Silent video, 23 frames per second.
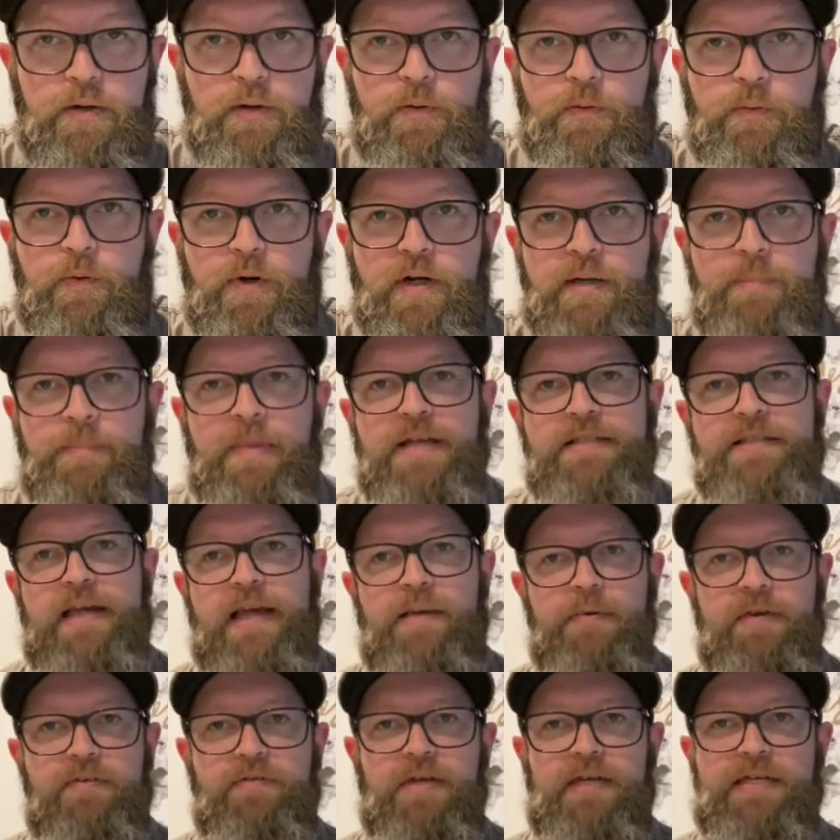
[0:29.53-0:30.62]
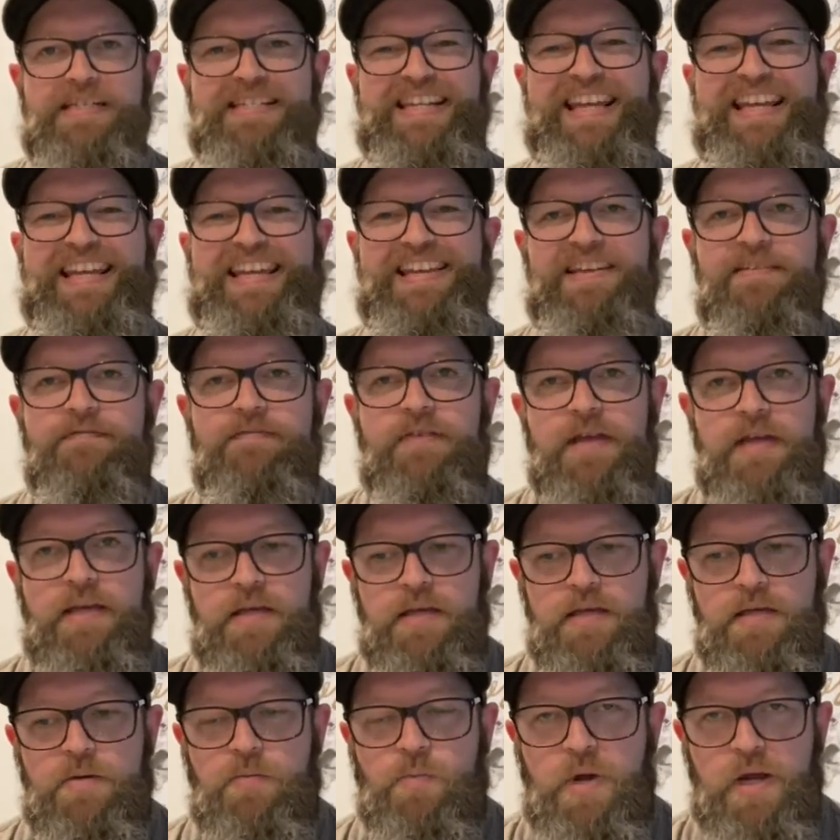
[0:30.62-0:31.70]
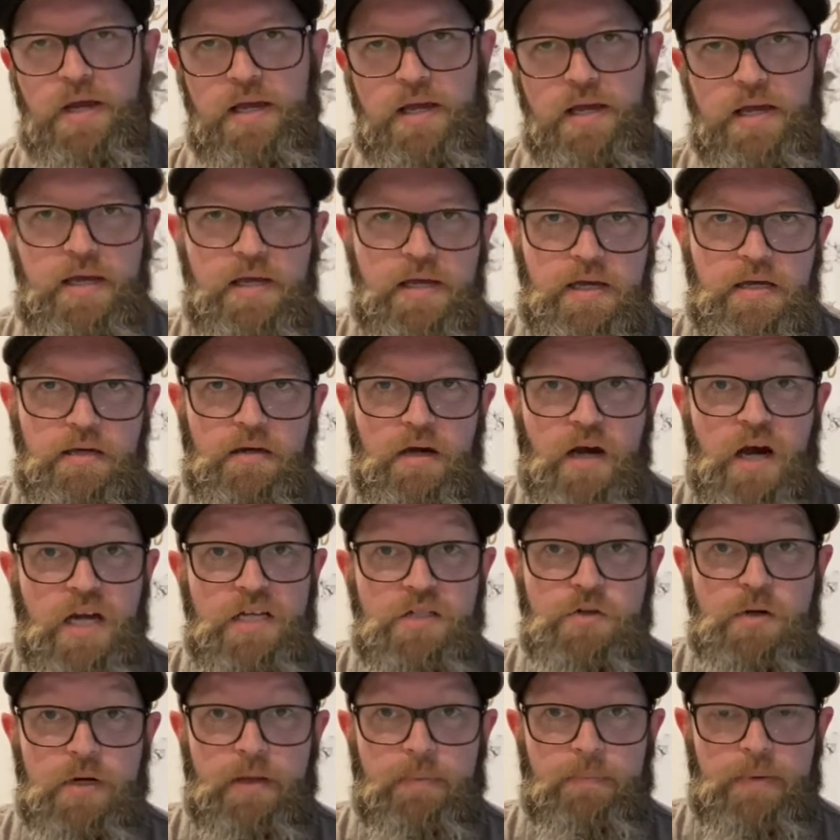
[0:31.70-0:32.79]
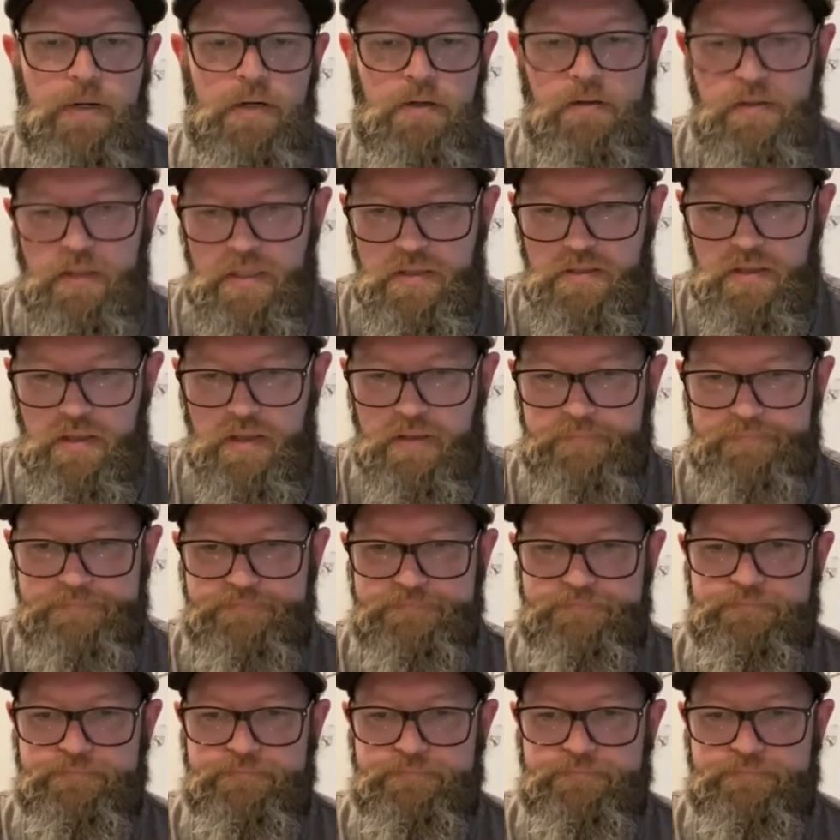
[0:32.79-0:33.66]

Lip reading: Welcome back to ABV TV, where I drink beer on the internet.